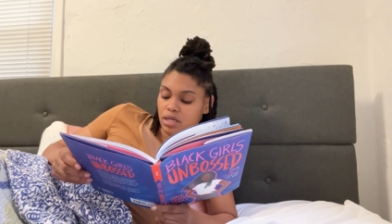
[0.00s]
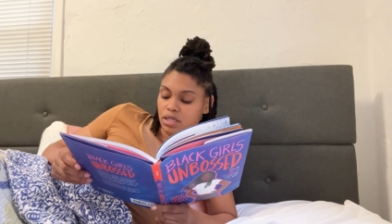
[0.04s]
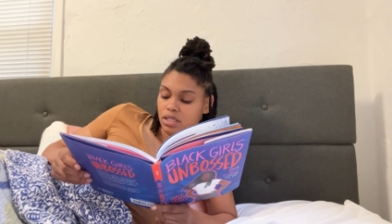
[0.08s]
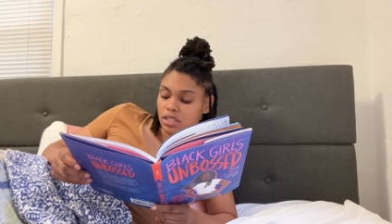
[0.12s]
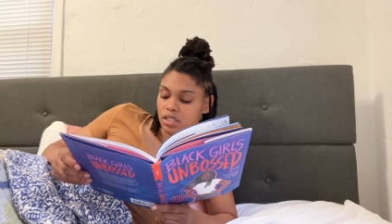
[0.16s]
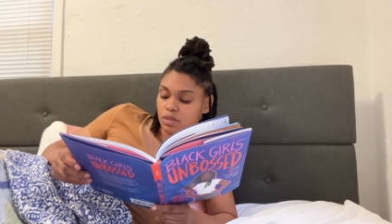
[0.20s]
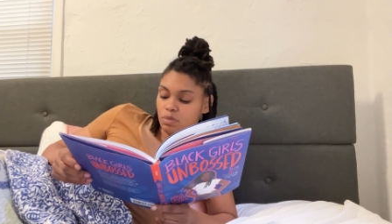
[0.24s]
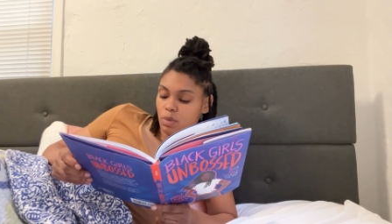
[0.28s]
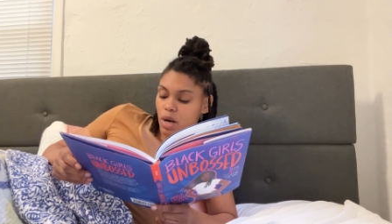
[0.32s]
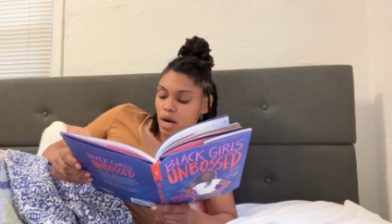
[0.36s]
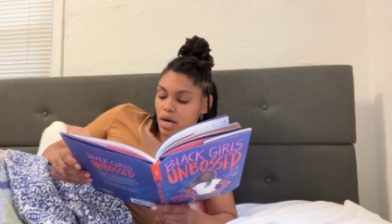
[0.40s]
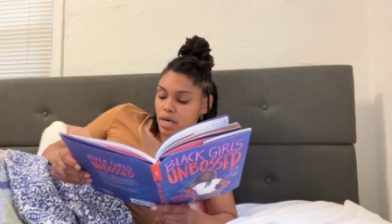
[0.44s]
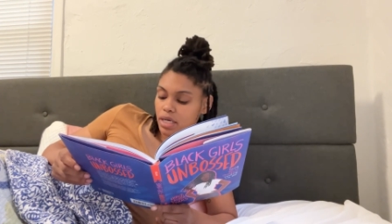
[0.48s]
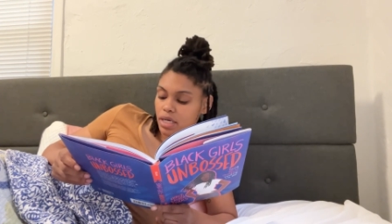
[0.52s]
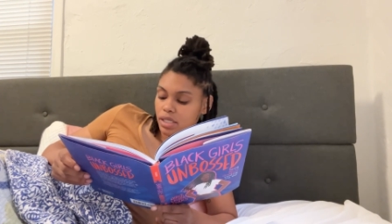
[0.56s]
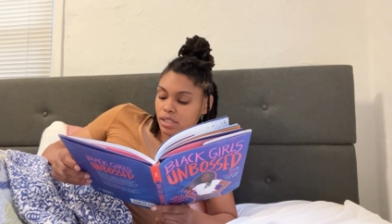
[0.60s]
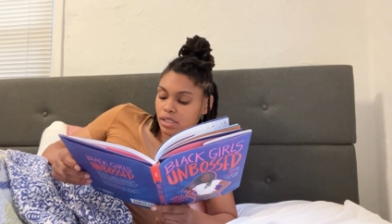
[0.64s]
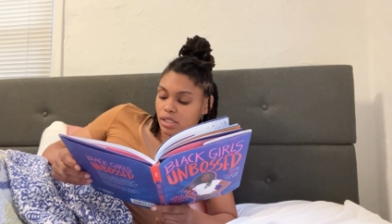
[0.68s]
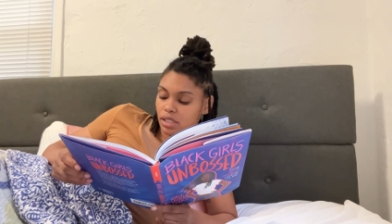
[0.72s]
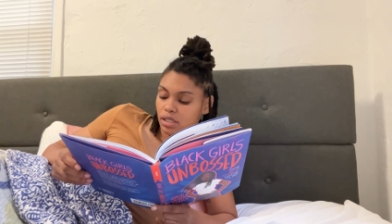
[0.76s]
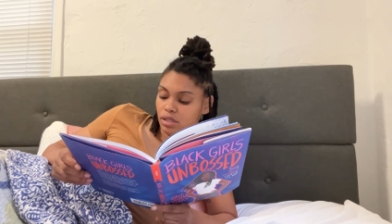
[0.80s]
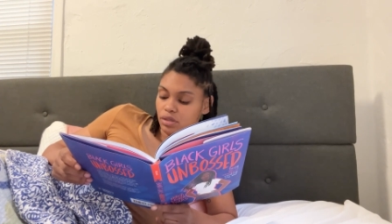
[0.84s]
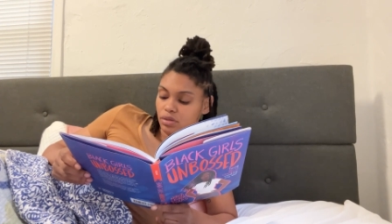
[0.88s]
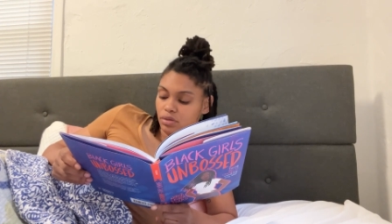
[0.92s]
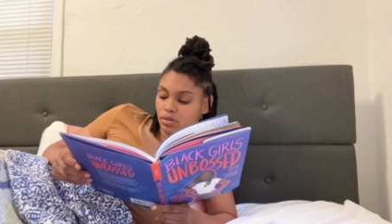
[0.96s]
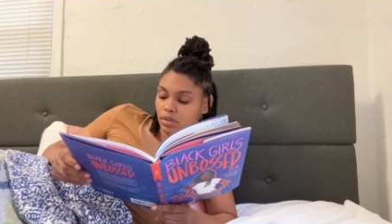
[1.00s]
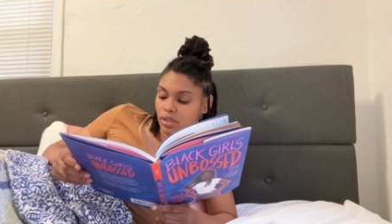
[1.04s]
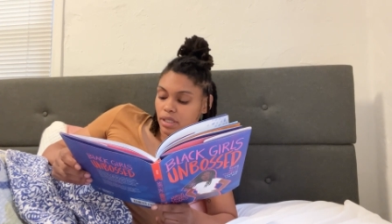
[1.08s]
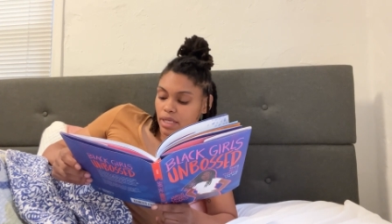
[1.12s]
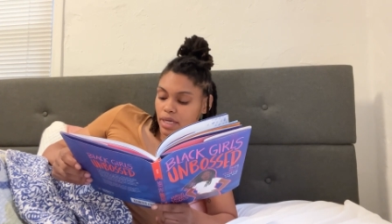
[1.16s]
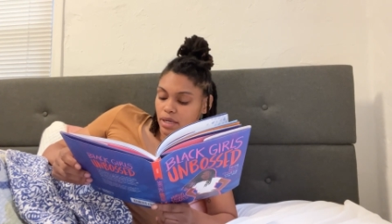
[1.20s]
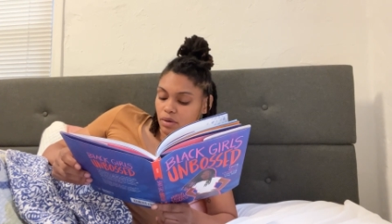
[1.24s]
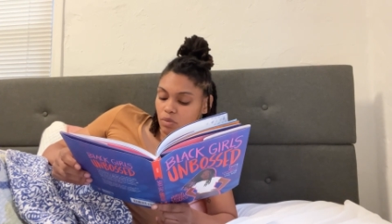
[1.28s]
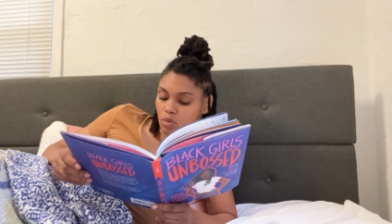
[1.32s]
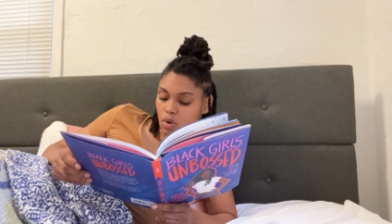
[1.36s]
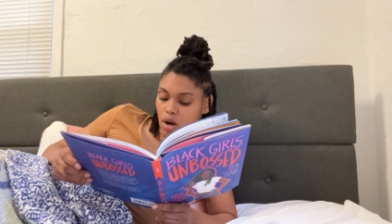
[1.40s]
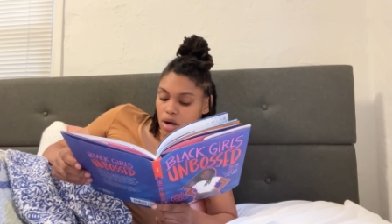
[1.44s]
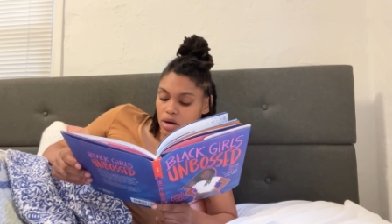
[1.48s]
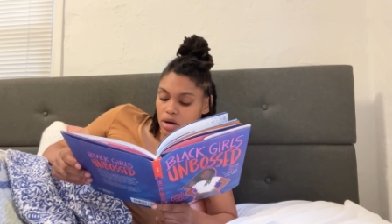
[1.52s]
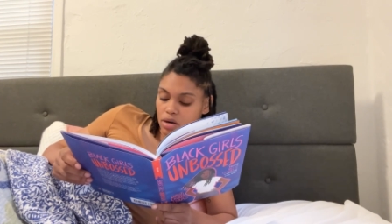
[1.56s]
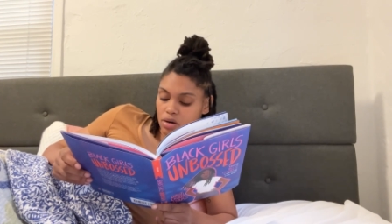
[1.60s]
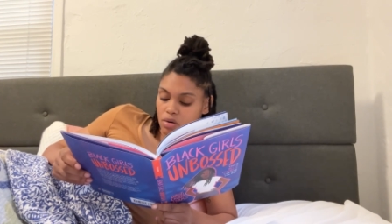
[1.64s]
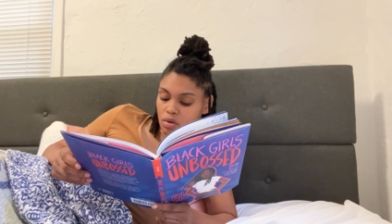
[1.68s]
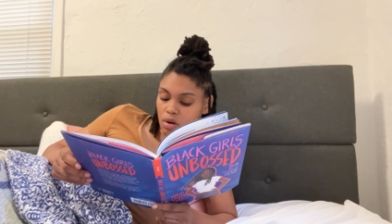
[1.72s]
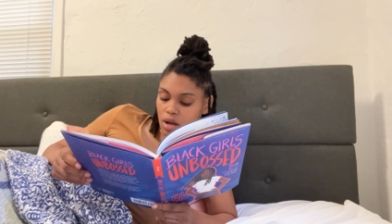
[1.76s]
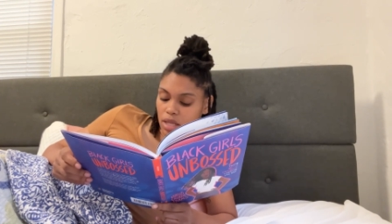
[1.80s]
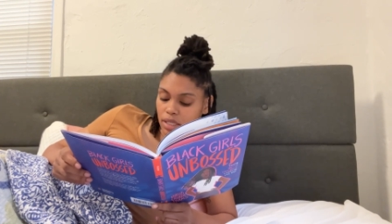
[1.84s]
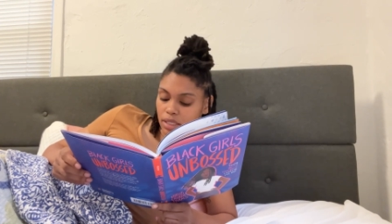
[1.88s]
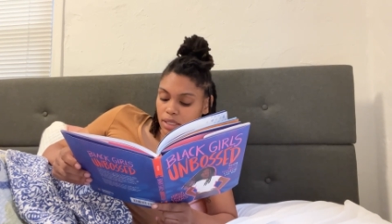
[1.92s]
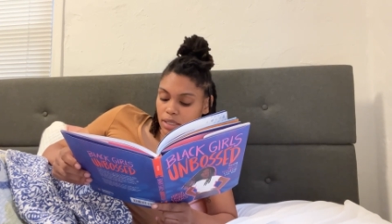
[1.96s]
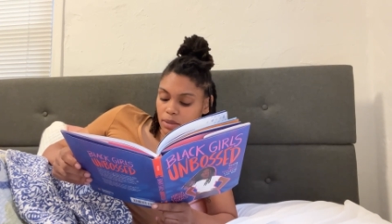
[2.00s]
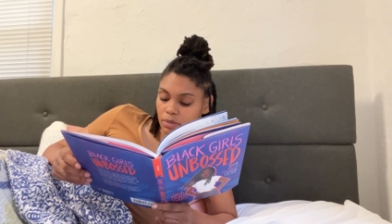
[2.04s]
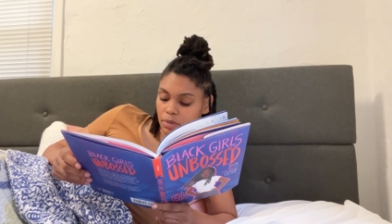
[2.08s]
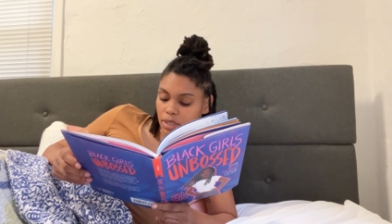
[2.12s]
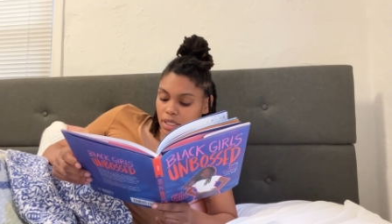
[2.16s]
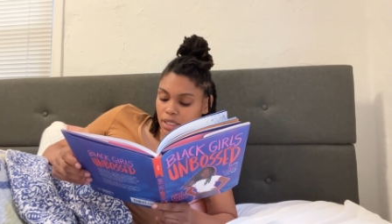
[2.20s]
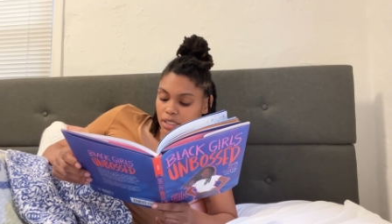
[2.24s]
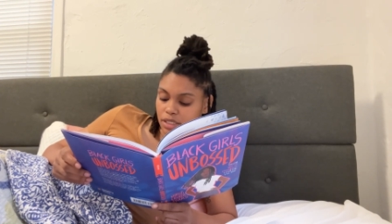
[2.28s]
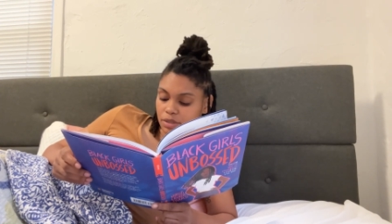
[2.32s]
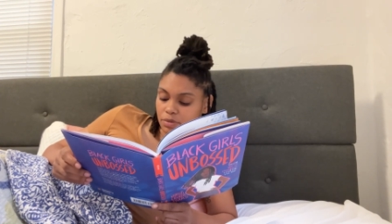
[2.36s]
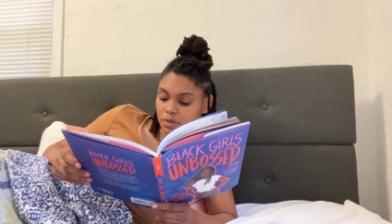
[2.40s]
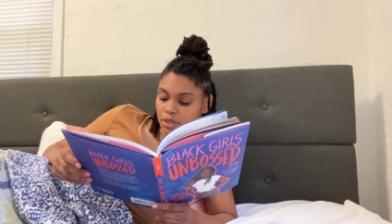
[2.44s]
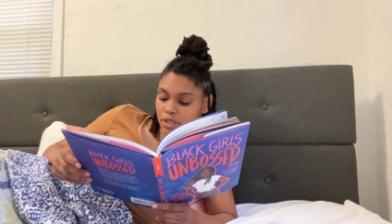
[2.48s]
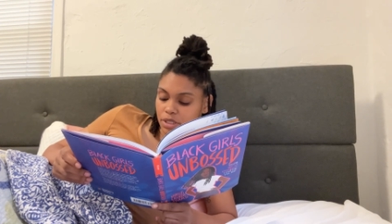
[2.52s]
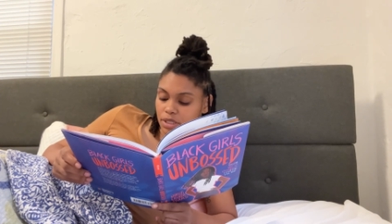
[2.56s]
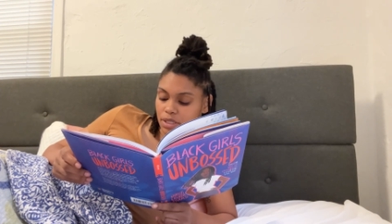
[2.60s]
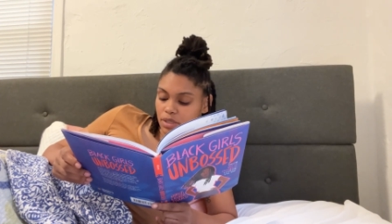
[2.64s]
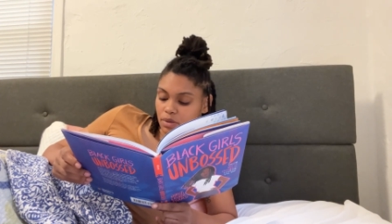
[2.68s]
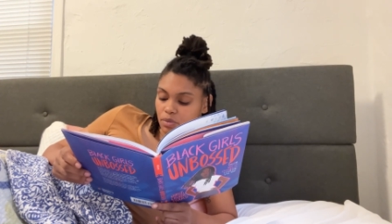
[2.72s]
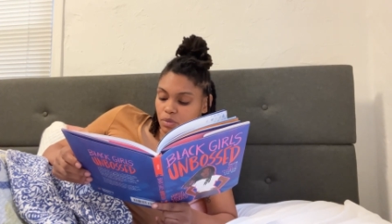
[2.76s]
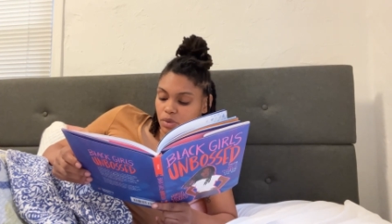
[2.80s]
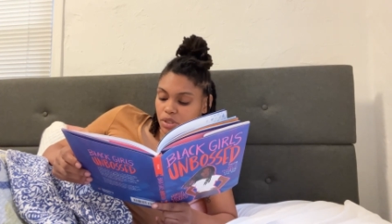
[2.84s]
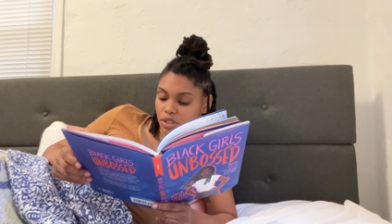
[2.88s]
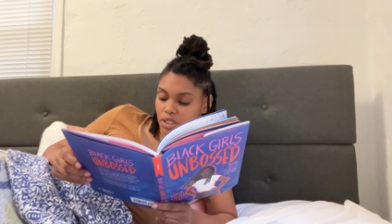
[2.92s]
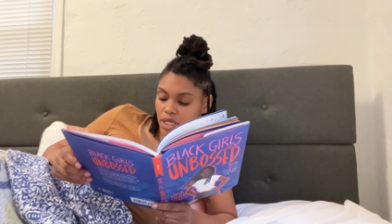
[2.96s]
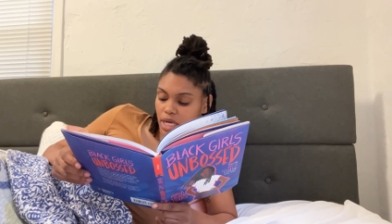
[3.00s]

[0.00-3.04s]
SMART is a youth led water quality management team which